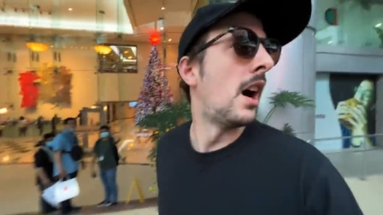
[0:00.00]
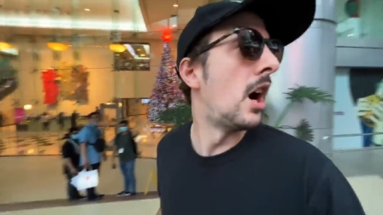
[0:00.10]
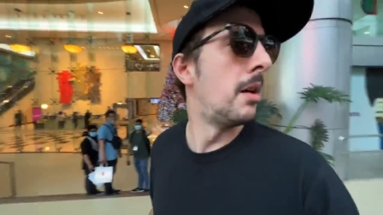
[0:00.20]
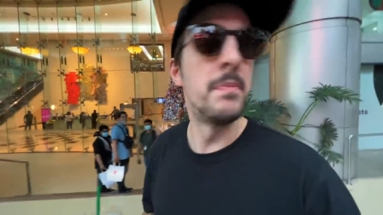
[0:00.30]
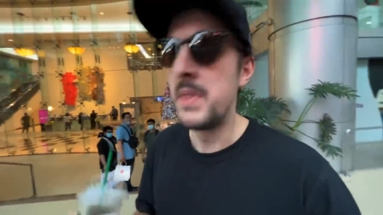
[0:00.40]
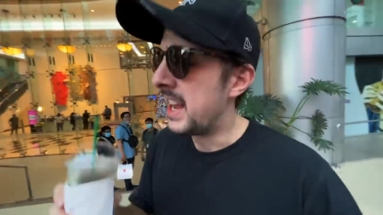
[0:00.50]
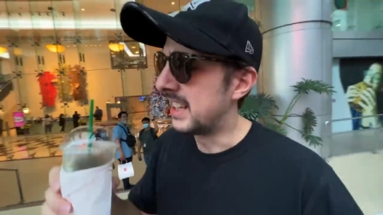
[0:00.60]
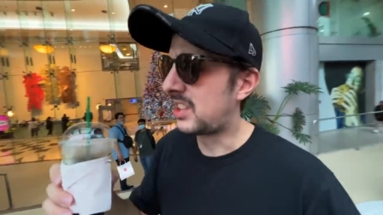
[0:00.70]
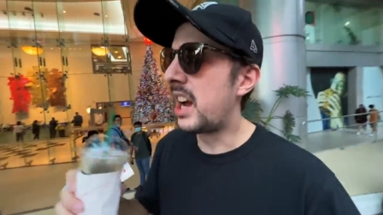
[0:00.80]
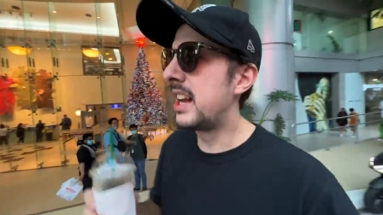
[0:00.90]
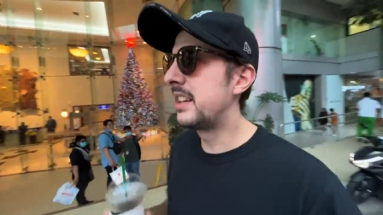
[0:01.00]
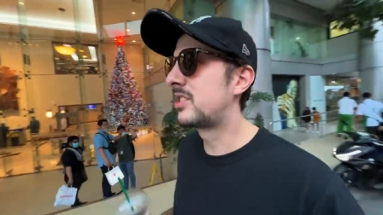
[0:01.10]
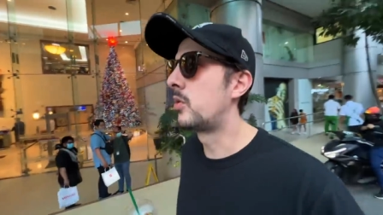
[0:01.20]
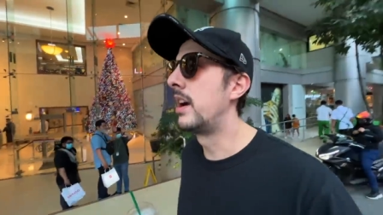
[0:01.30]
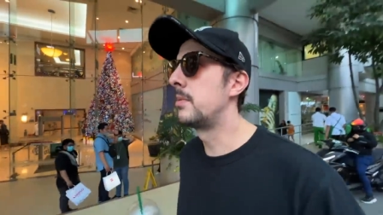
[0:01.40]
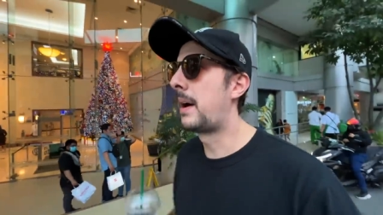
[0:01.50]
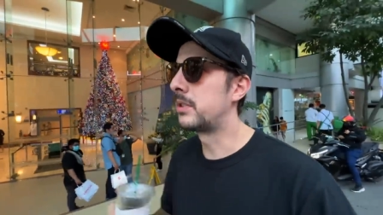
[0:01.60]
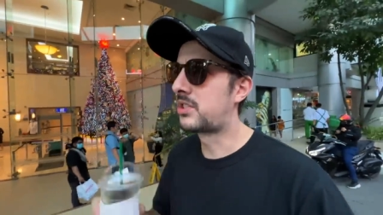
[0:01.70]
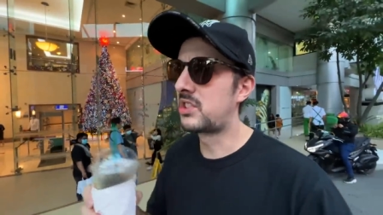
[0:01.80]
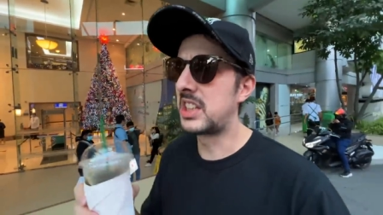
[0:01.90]
Um, in Thailand, it's around about
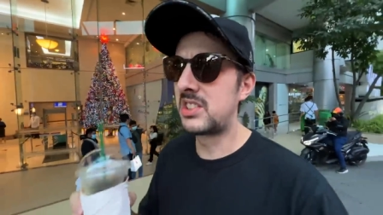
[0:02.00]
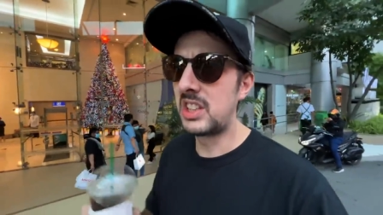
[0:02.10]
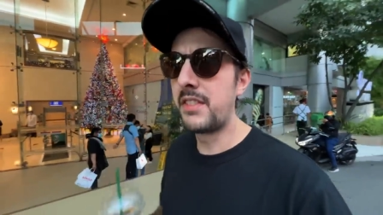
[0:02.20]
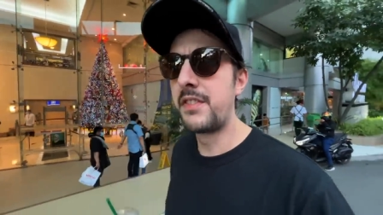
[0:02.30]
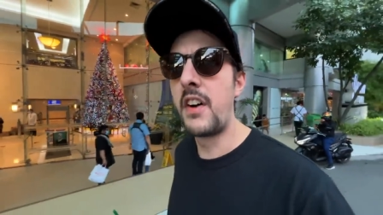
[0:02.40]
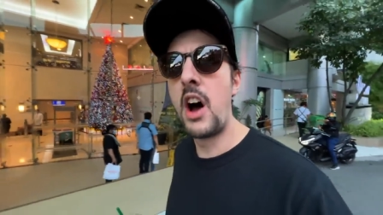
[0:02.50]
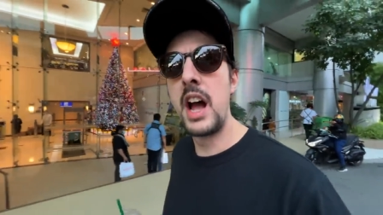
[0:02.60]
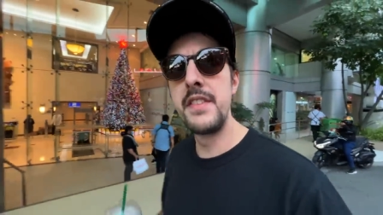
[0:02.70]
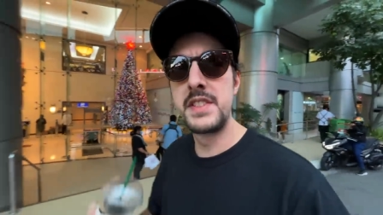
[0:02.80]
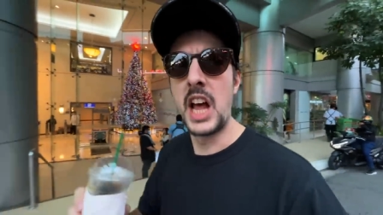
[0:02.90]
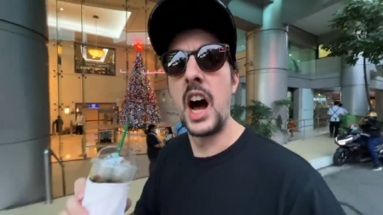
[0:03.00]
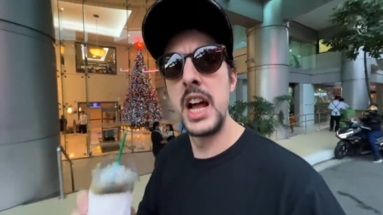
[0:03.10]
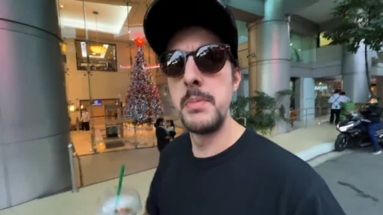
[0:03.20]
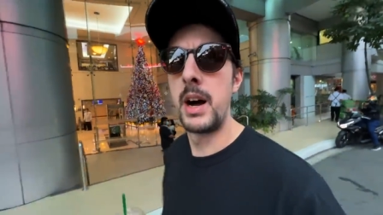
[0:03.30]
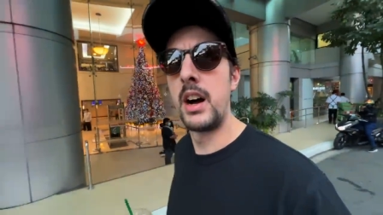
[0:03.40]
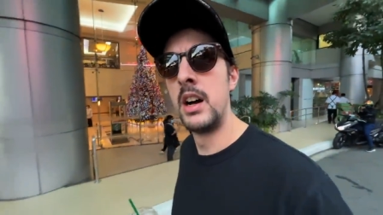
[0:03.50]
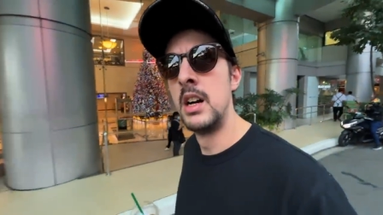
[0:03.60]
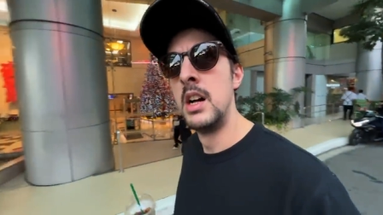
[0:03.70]
65 Thai baht.